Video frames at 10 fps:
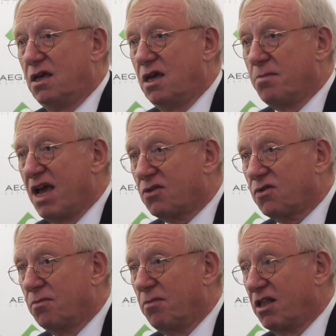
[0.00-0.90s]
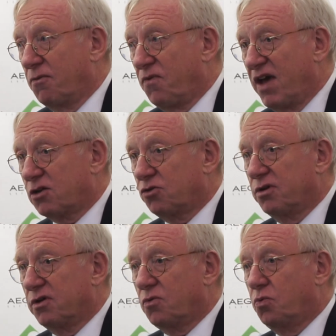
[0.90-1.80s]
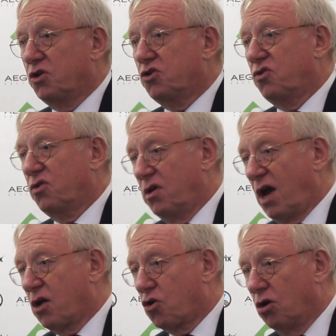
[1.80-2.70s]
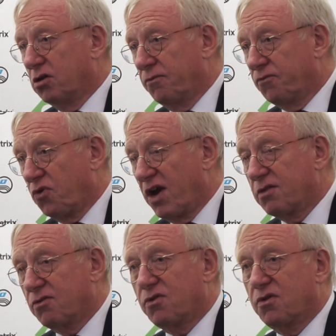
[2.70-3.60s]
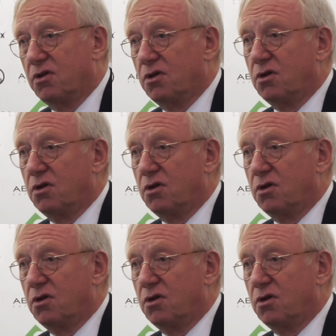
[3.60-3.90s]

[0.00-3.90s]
EMS manufacturers, which are called in France